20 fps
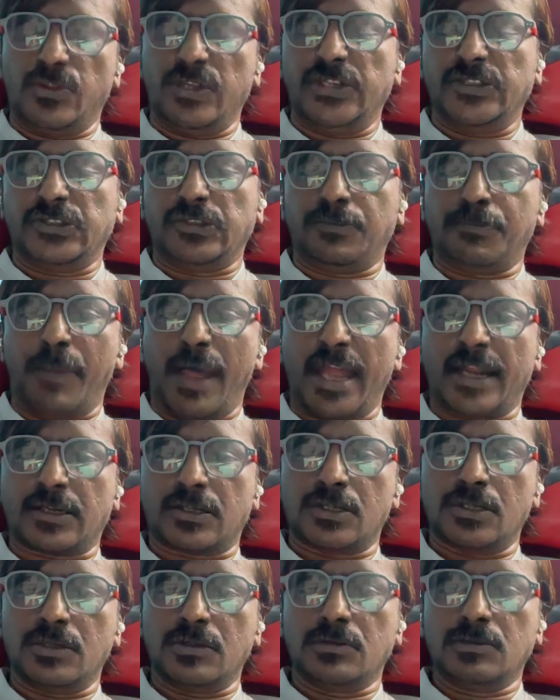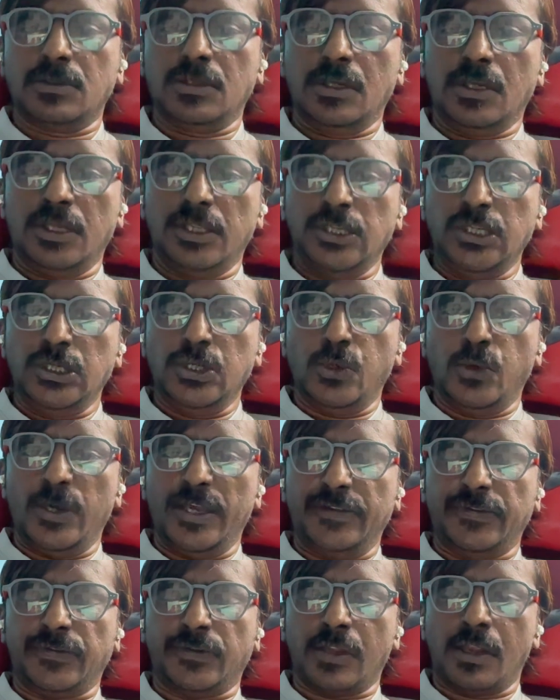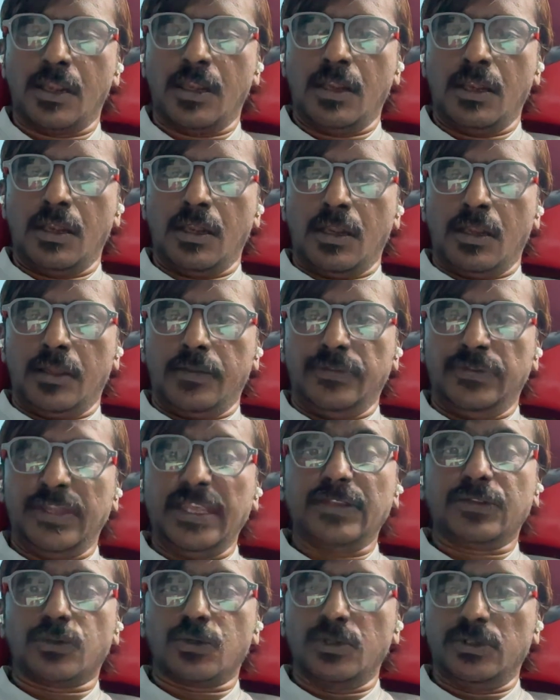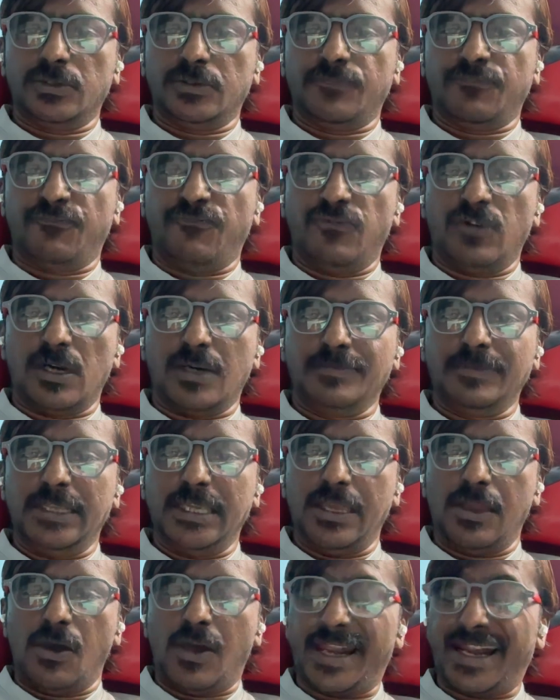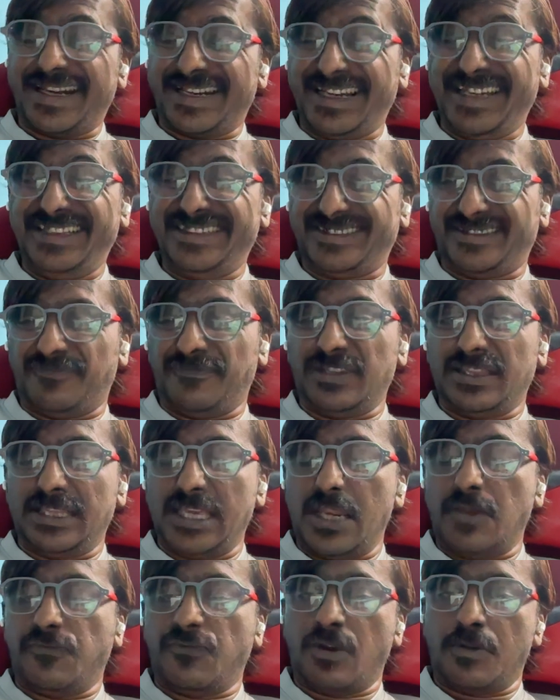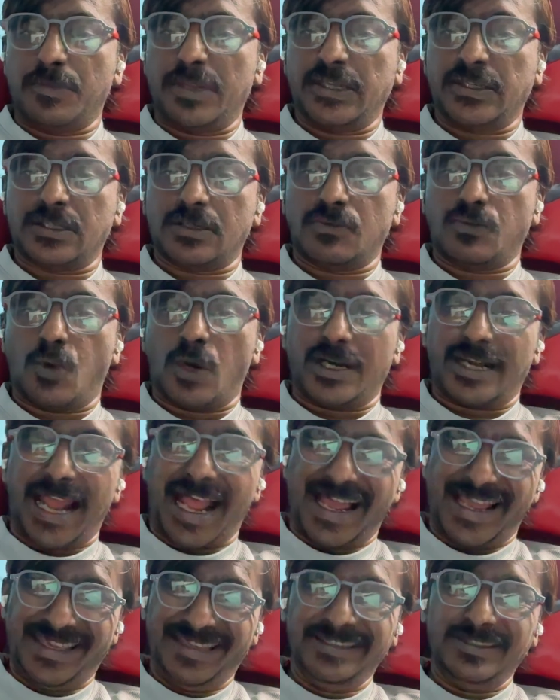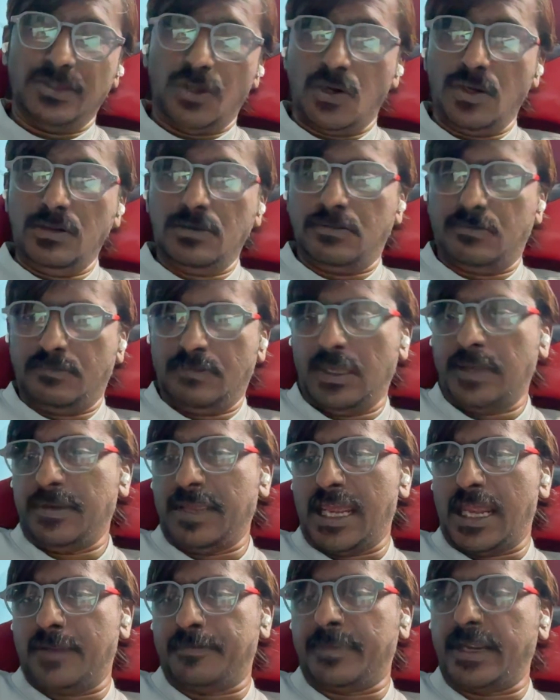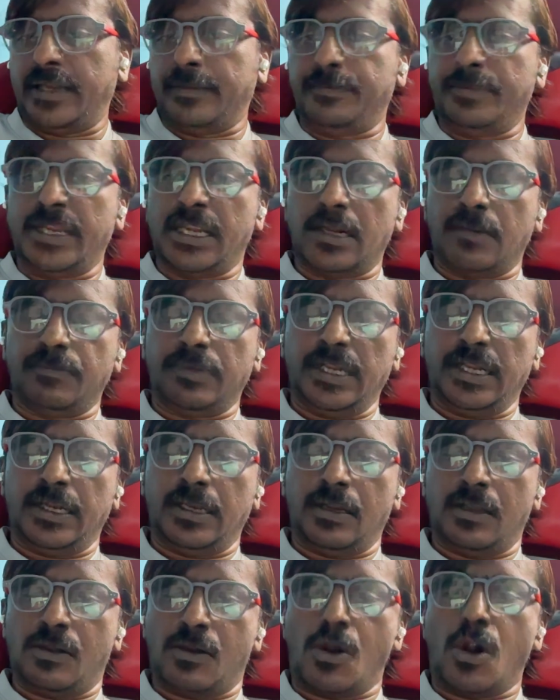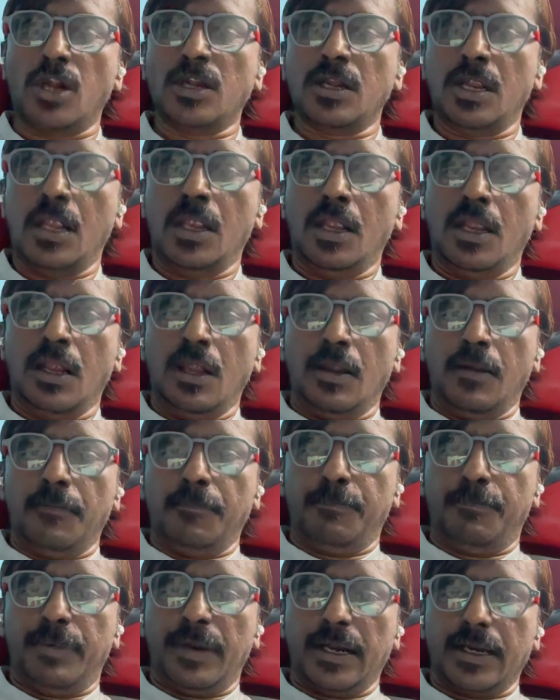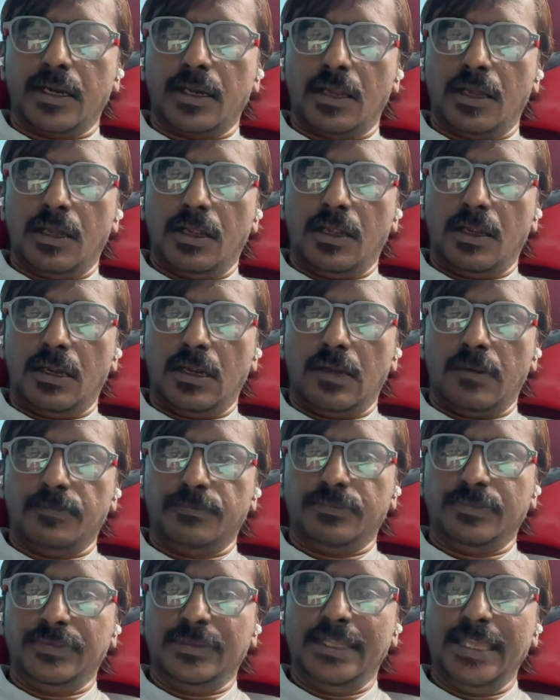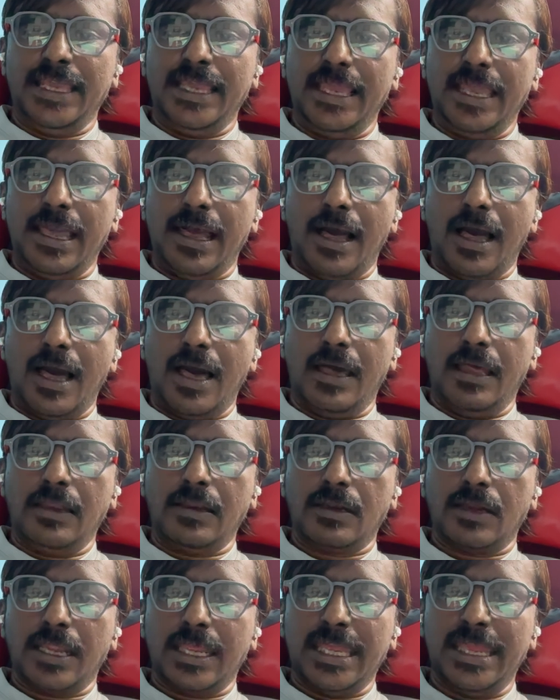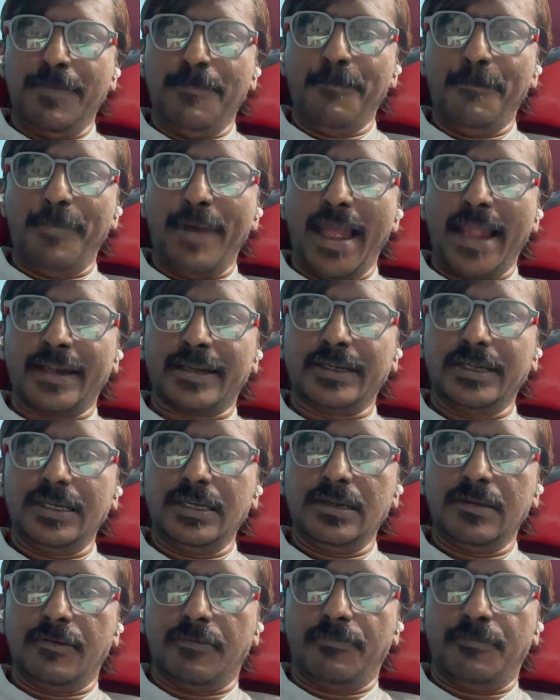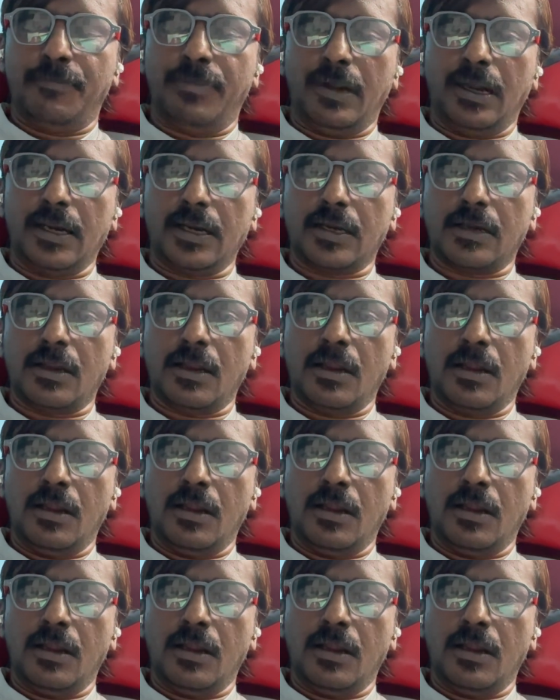units back to US. They stood firmly, or at least with the information what I know, maybe I might be completely wrong, but they are impacted, but